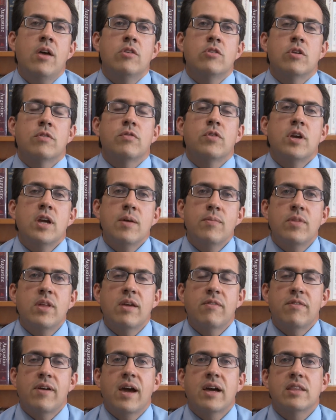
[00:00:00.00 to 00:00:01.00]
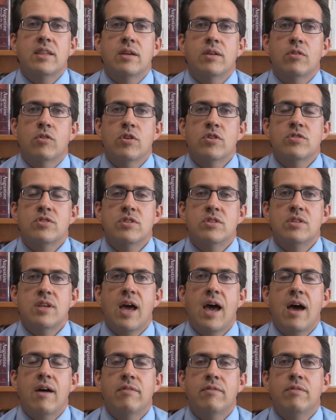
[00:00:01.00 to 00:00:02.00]
So for him, the fact that Christians
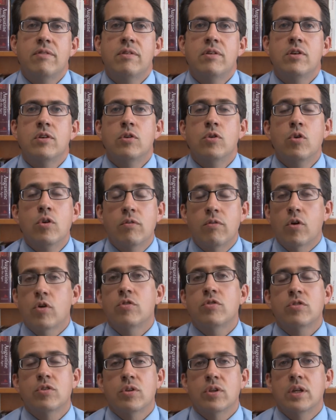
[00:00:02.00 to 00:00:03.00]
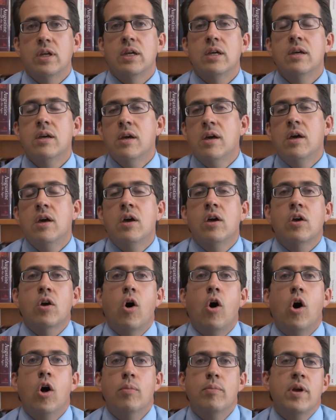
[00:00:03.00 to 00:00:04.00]
have universally
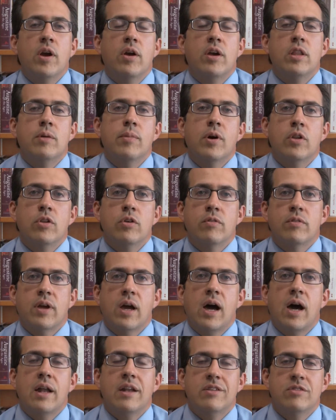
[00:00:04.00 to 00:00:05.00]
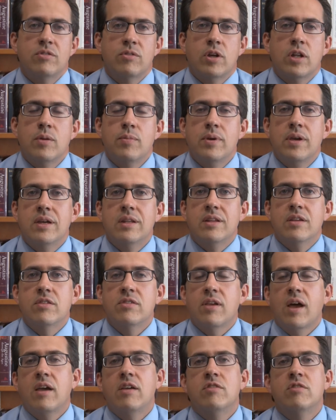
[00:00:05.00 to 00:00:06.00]
called Mary the Mother of God is going to be a
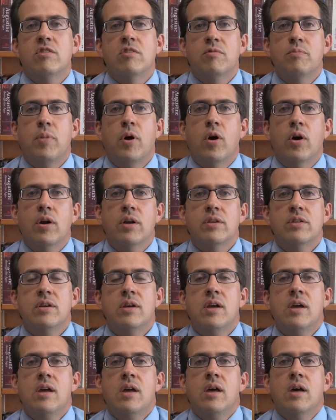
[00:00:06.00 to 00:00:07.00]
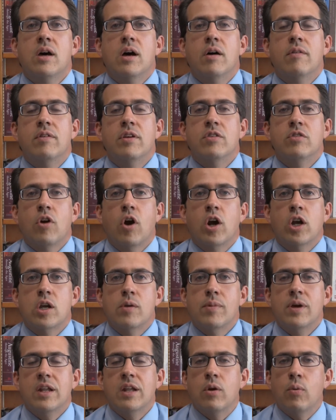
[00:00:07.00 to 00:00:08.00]
decisive part of his
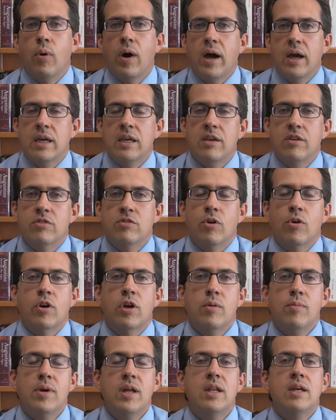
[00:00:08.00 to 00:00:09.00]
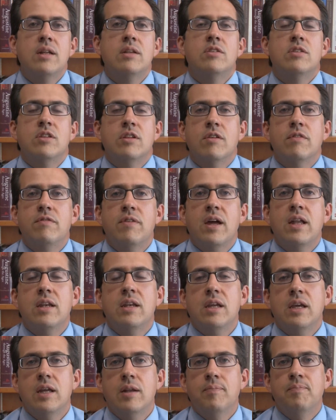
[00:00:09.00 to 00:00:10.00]
argument and why he's so committed to
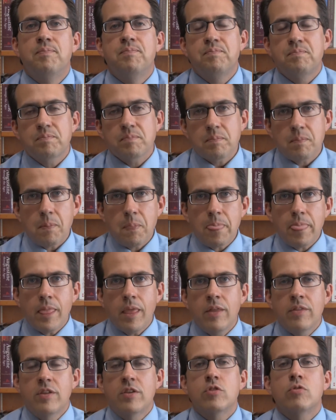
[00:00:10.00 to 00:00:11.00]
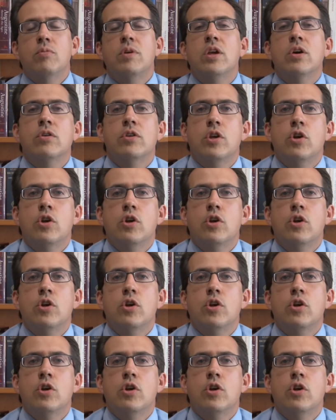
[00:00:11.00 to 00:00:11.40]
defending this real